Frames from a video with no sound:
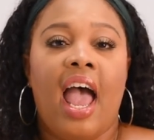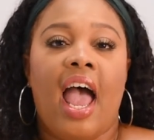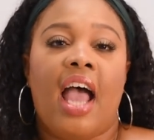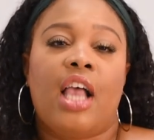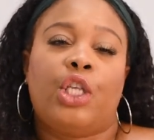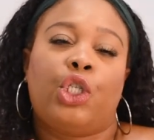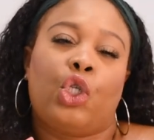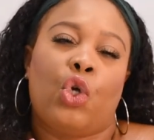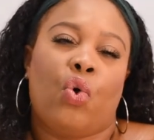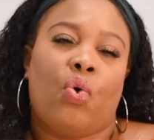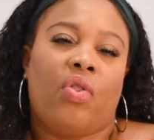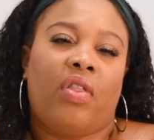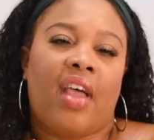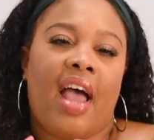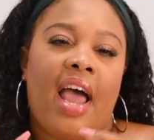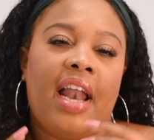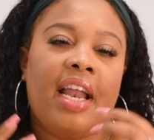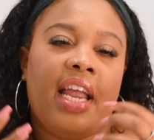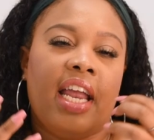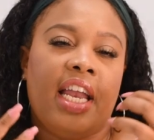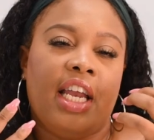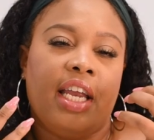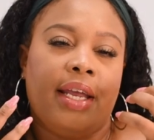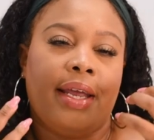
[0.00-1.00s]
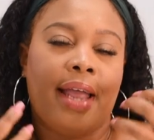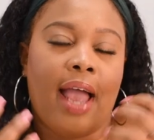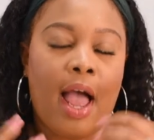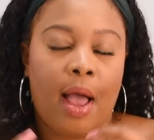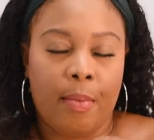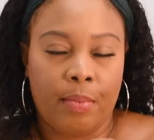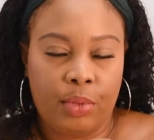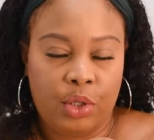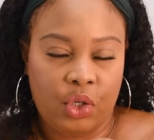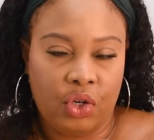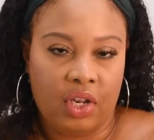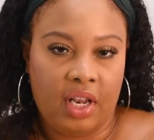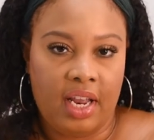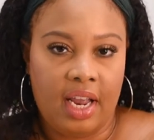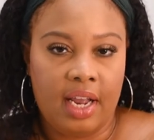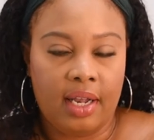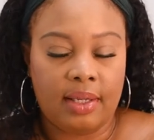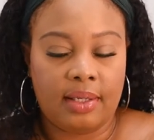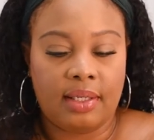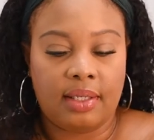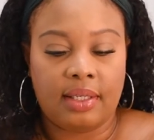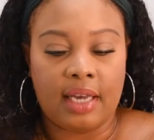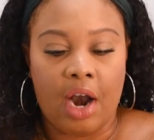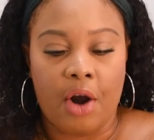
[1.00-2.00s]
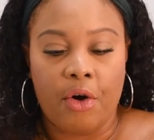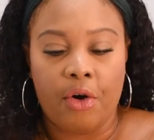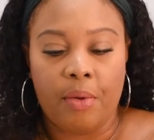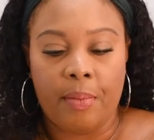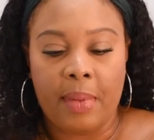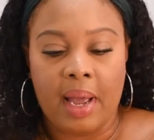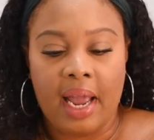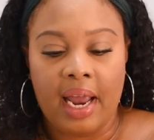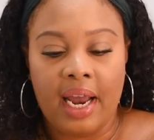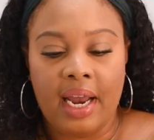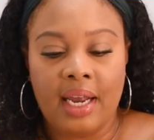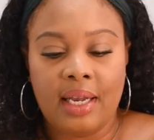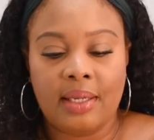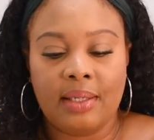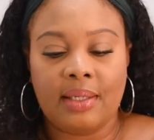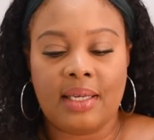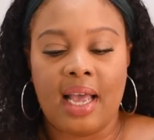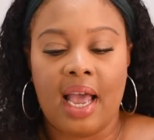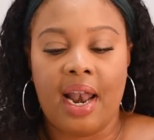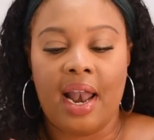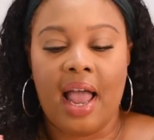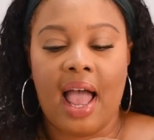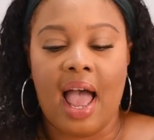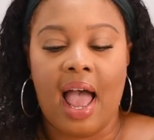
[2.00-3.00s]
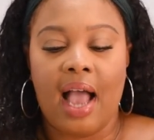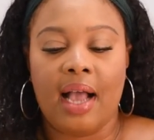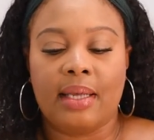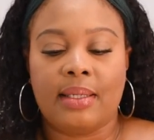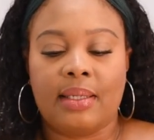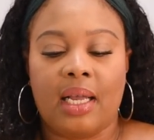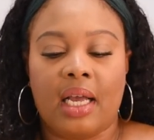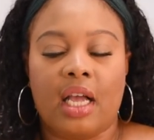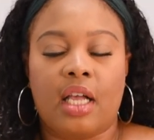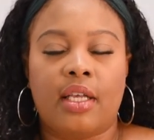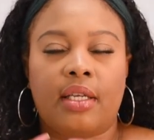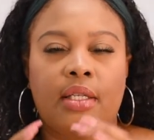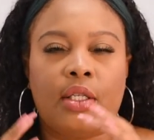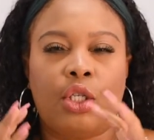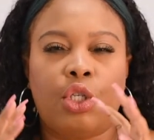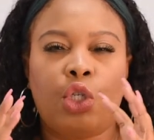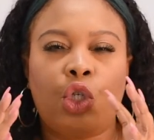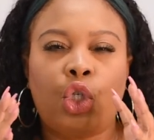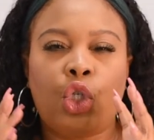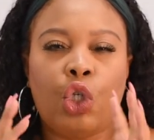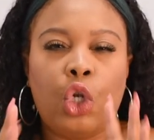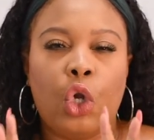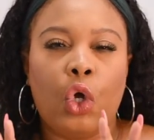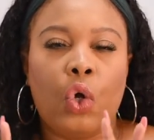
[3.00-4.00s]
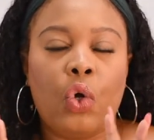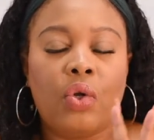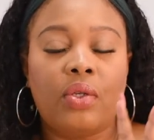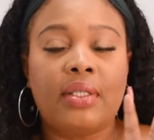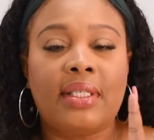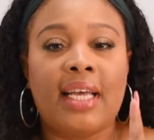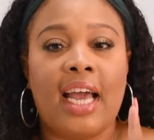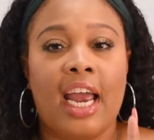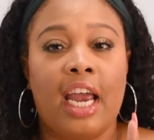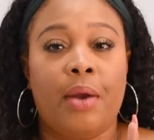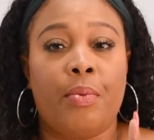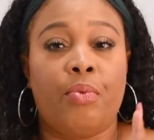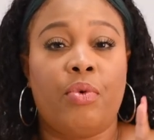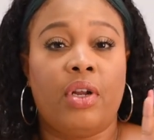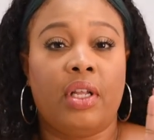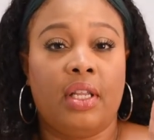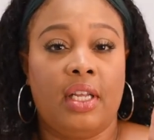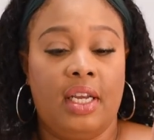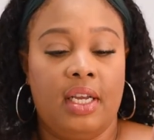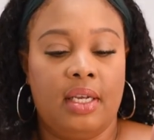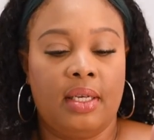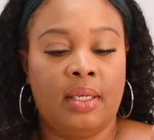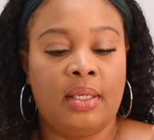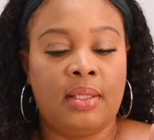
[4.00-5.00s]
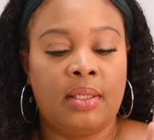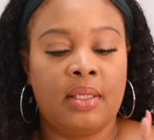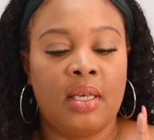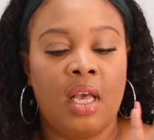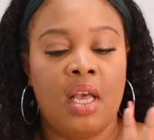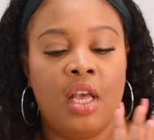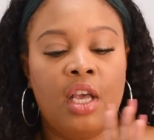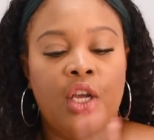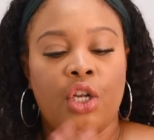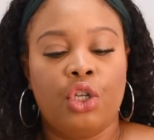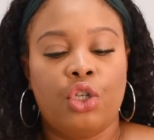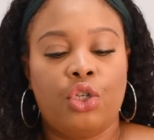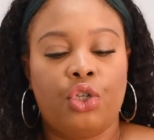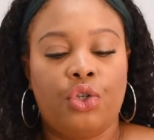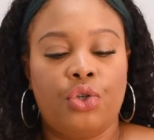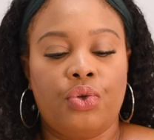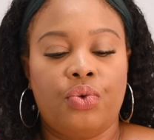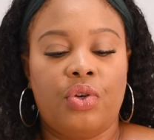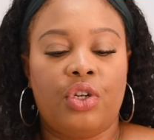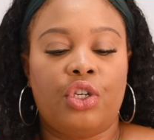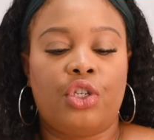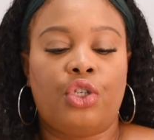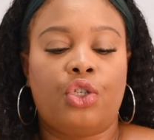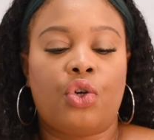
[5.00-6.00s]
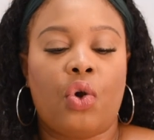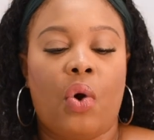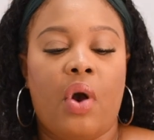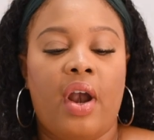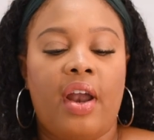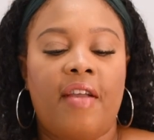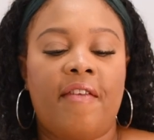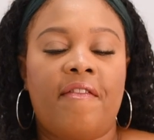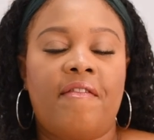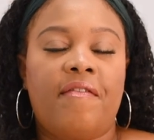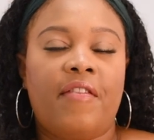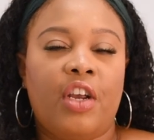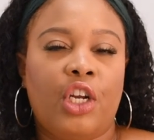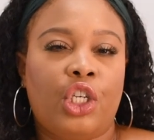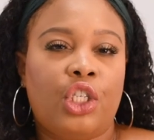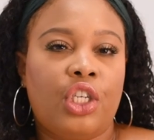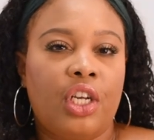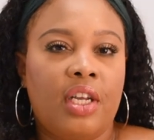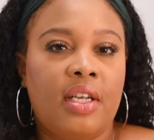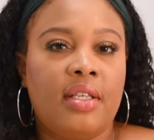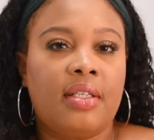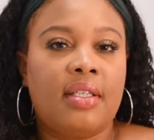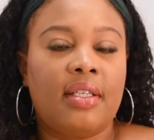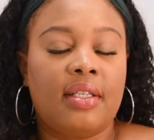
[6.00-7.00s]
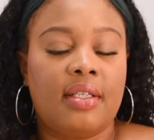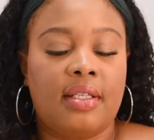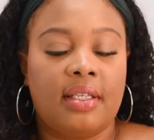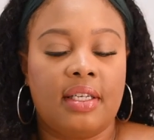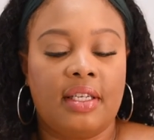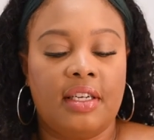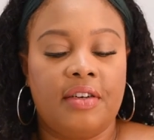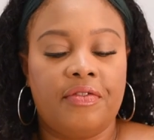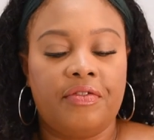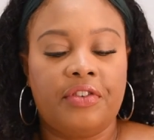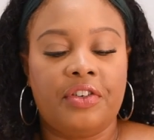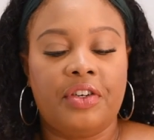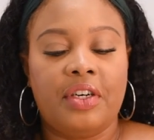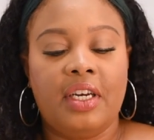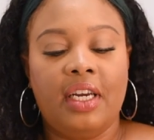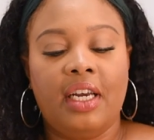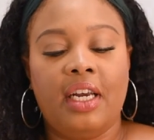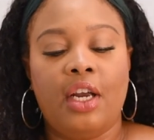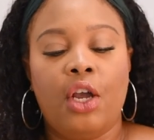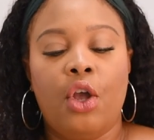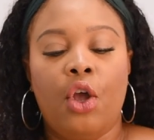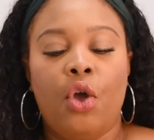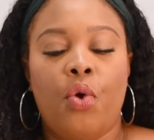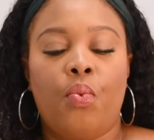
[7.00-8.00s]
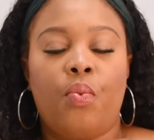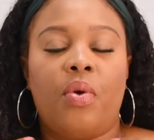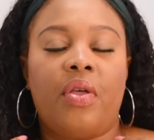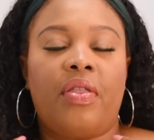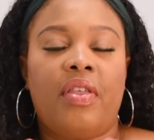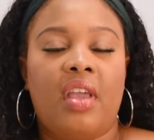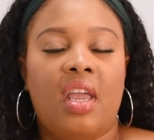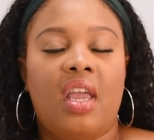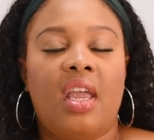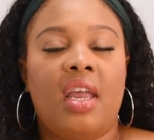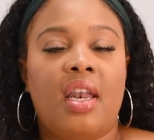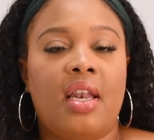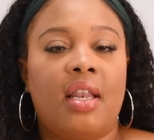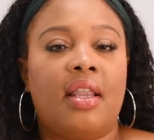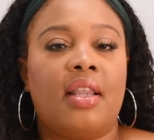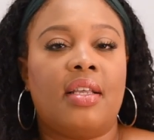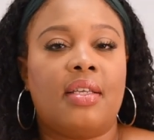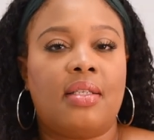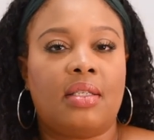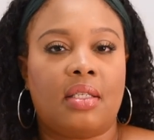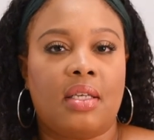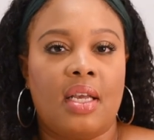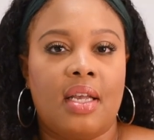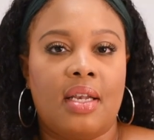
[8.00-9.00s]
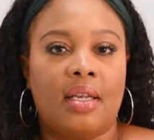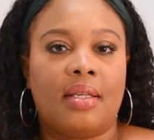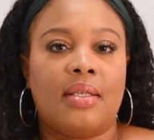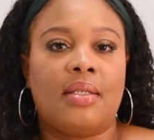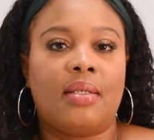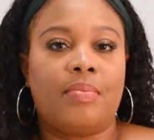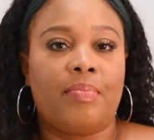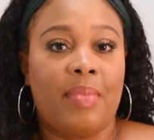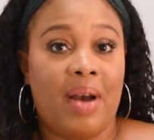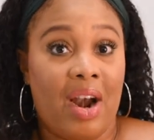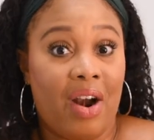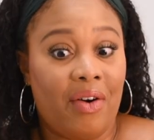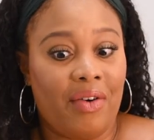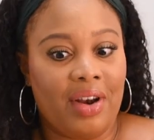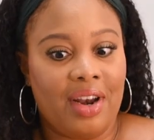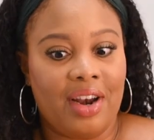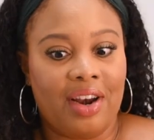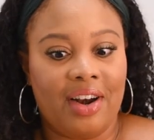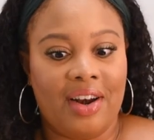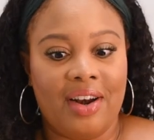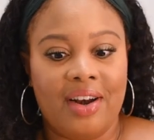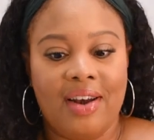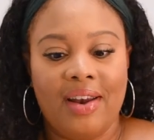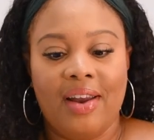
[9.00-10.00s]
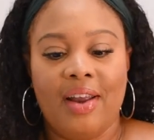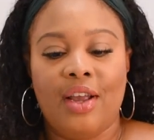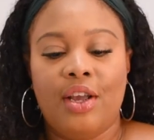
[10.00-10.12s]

so that encapsulates ceramides and acts like a slow time release to ensure efficient delivery within the skin's barrier.